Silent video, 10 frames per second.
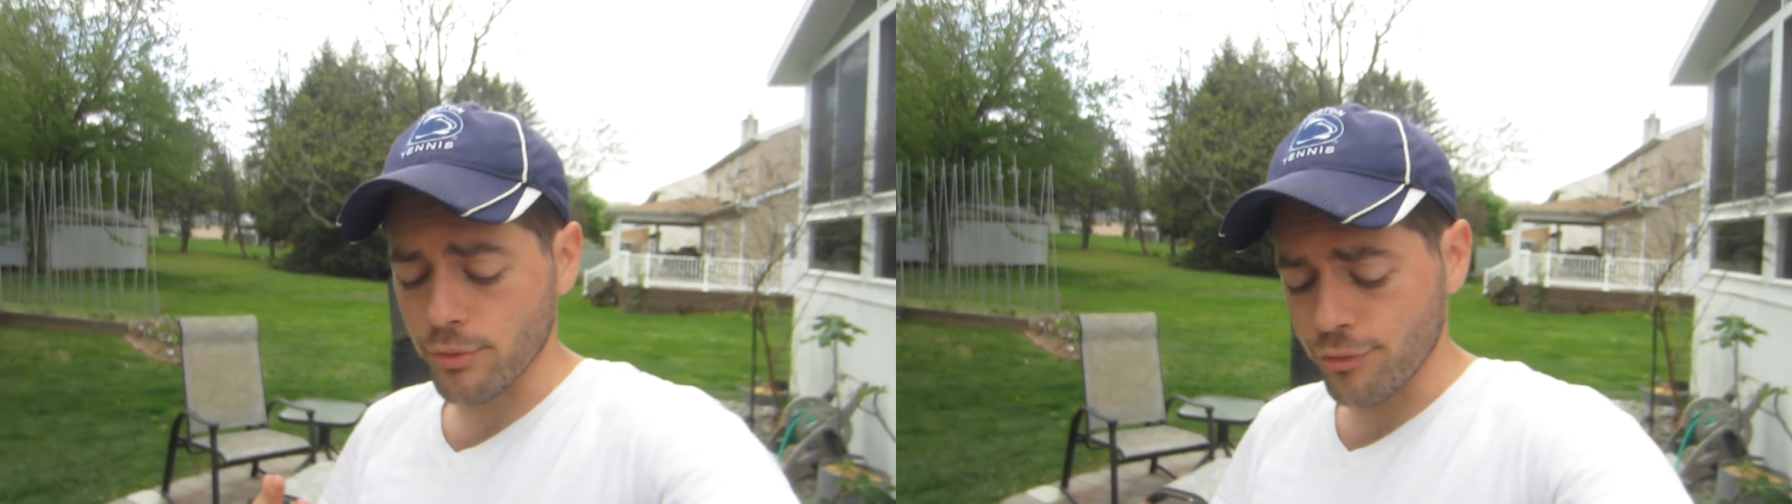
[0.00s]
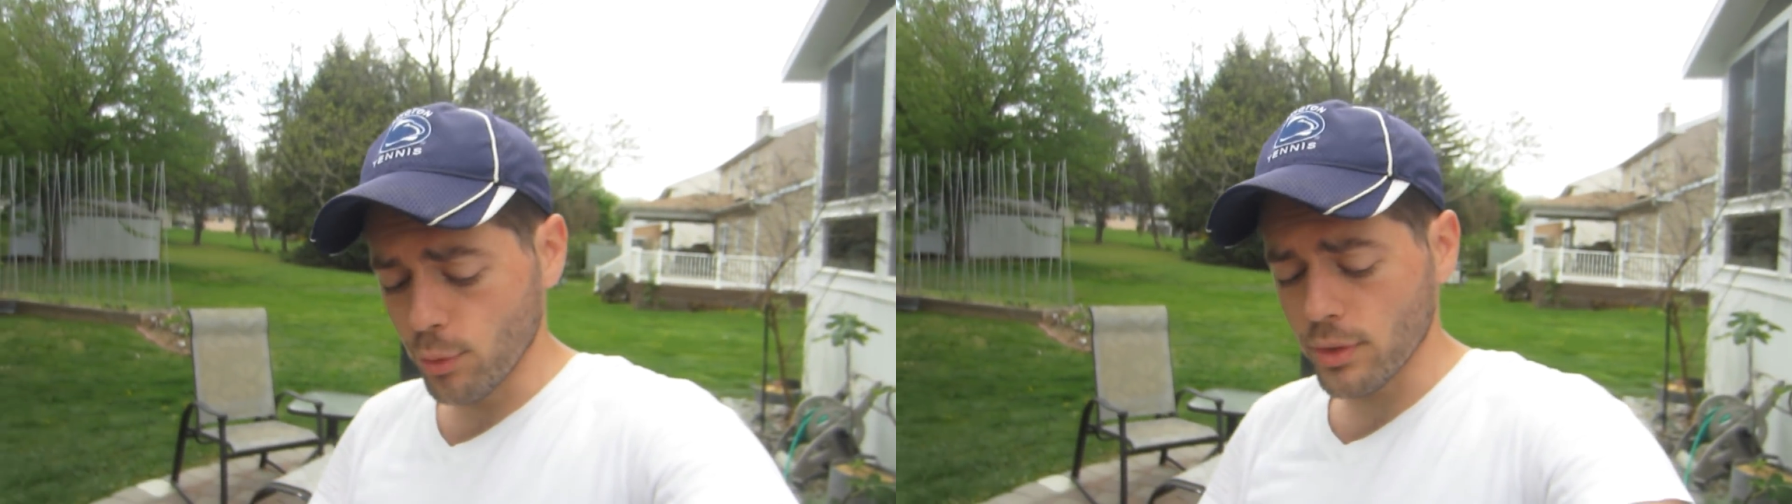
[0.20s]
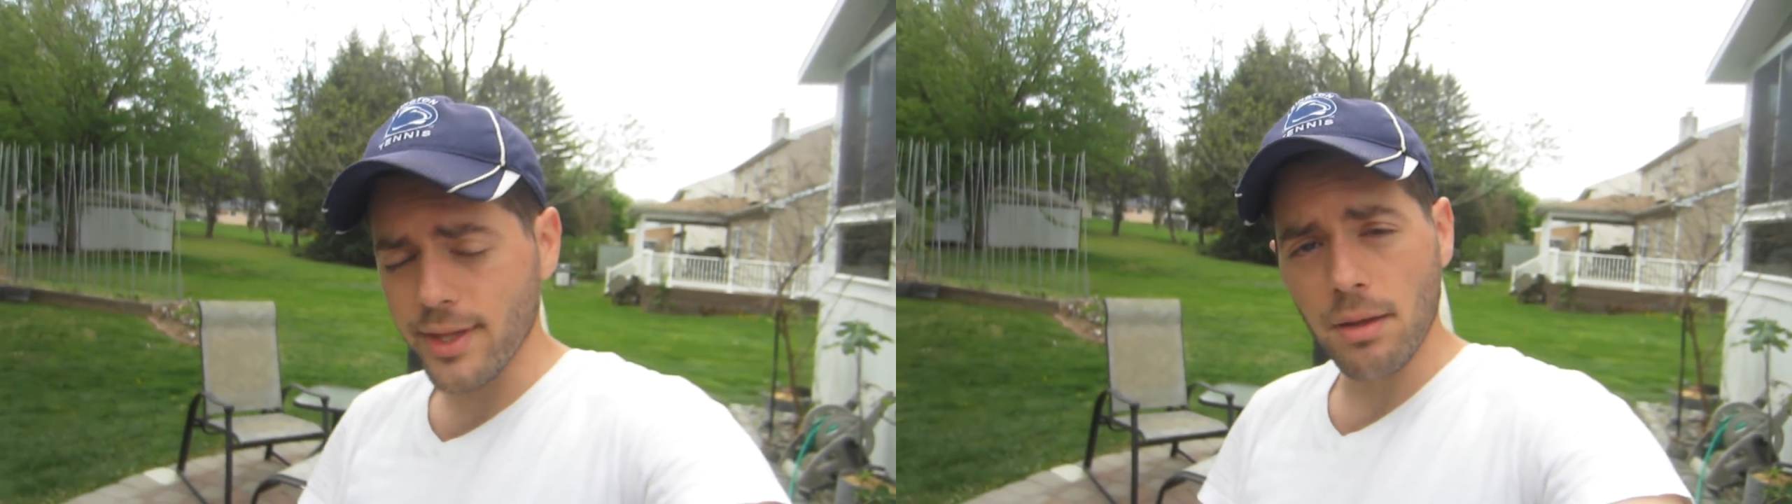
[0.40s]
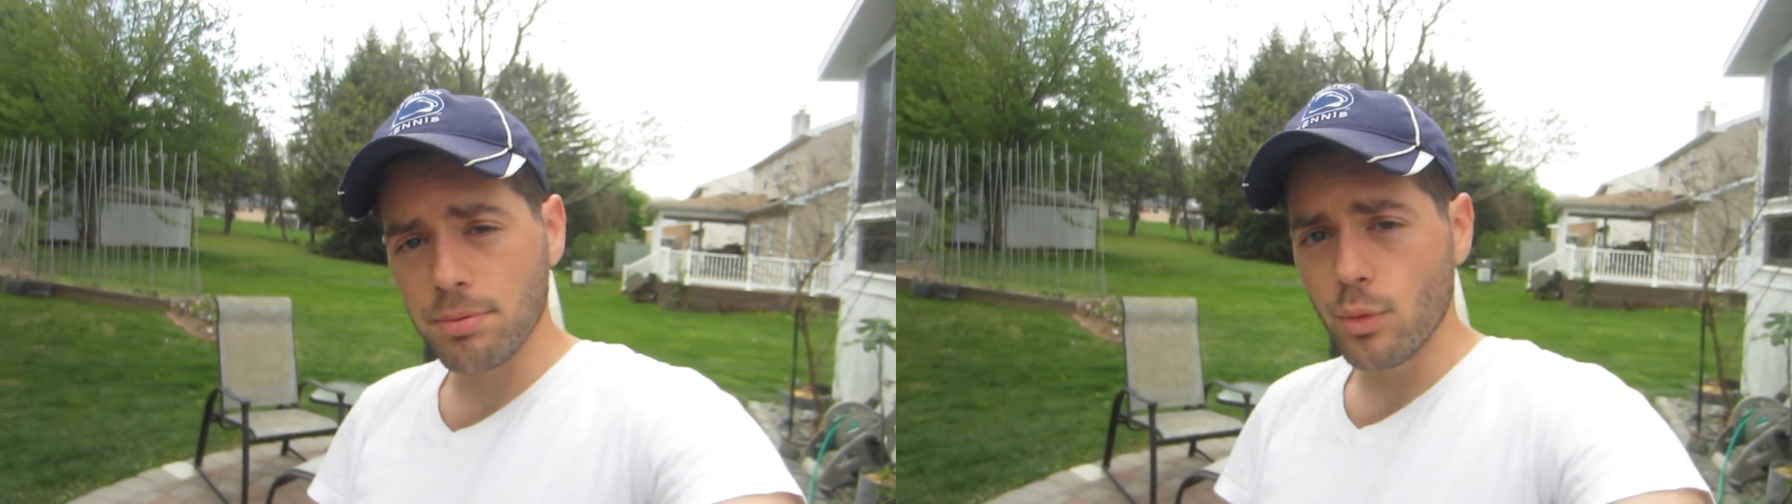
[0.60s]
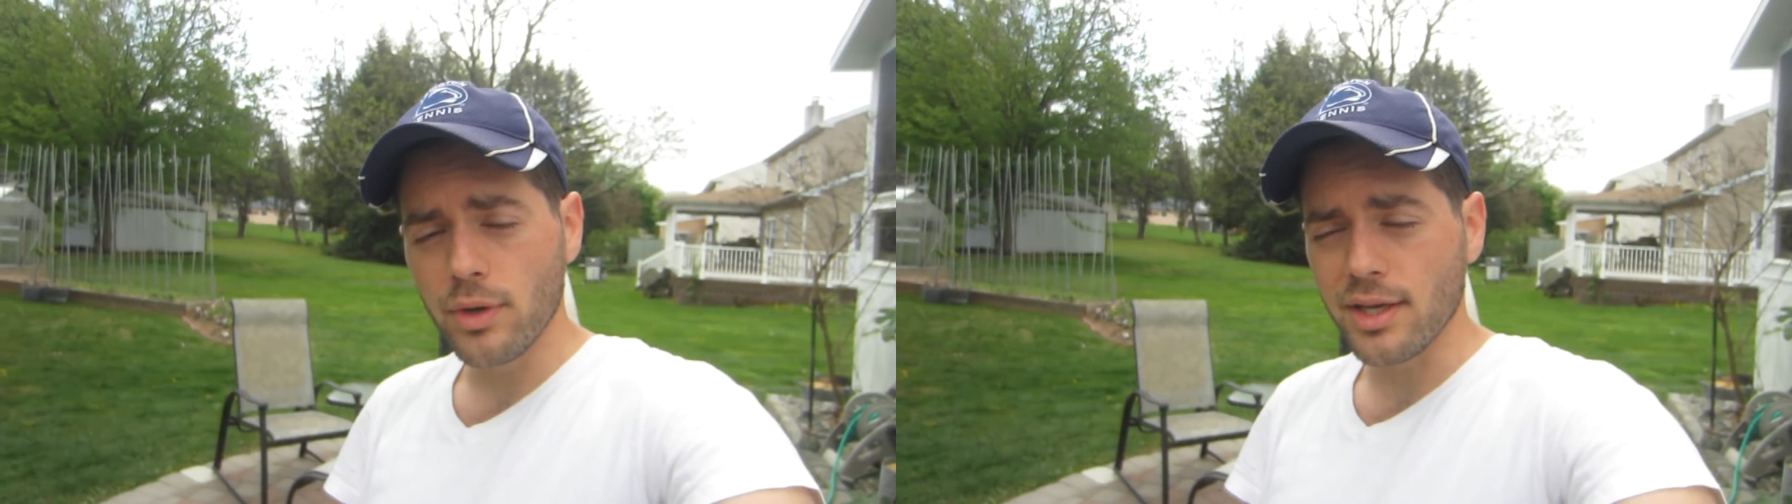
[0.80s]
before that
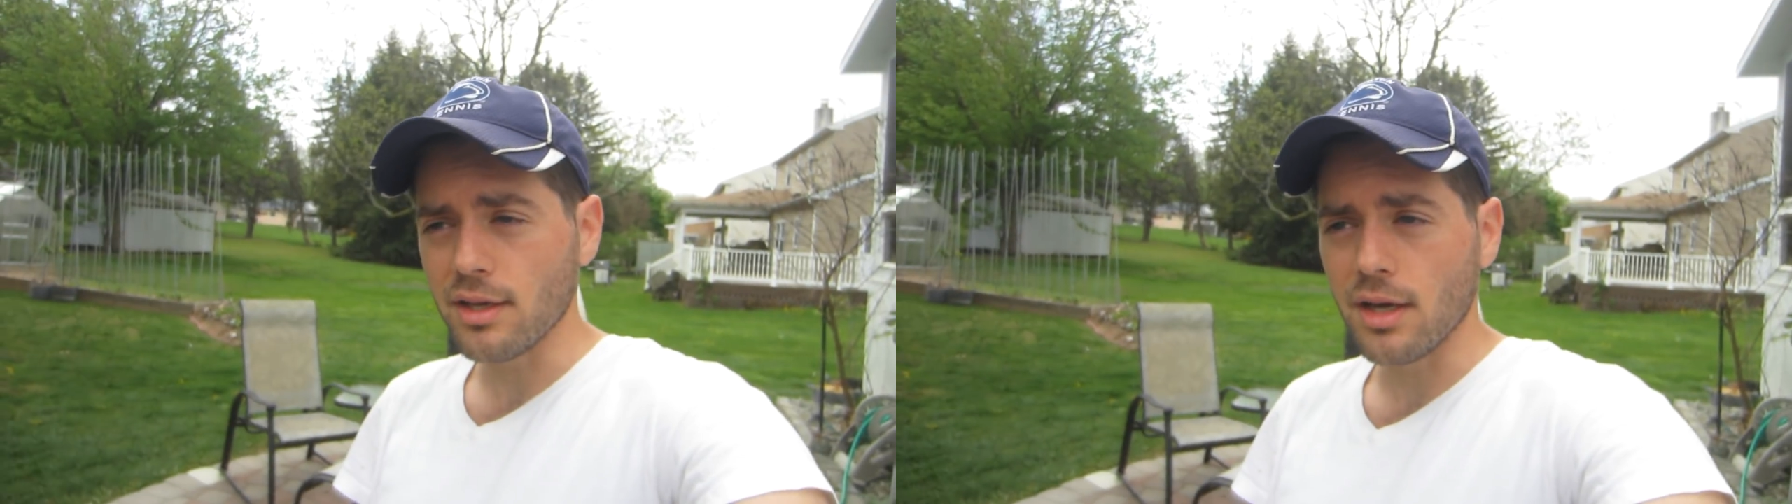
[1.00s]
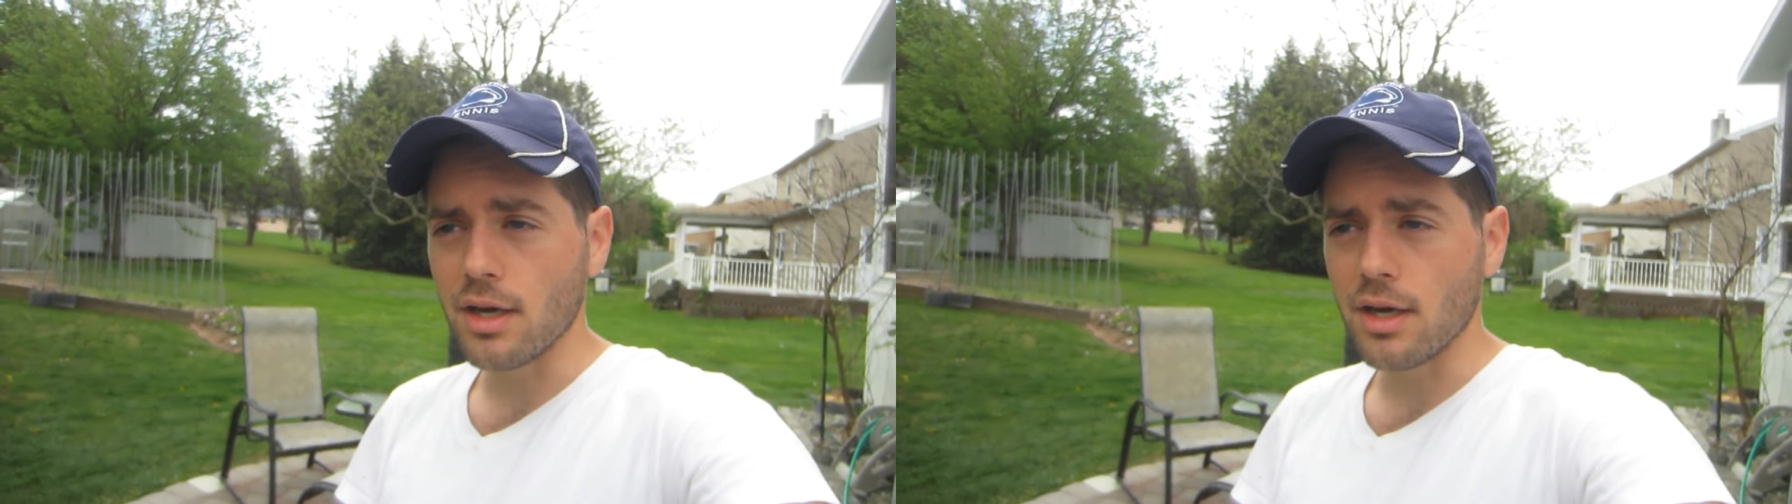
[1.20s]
point,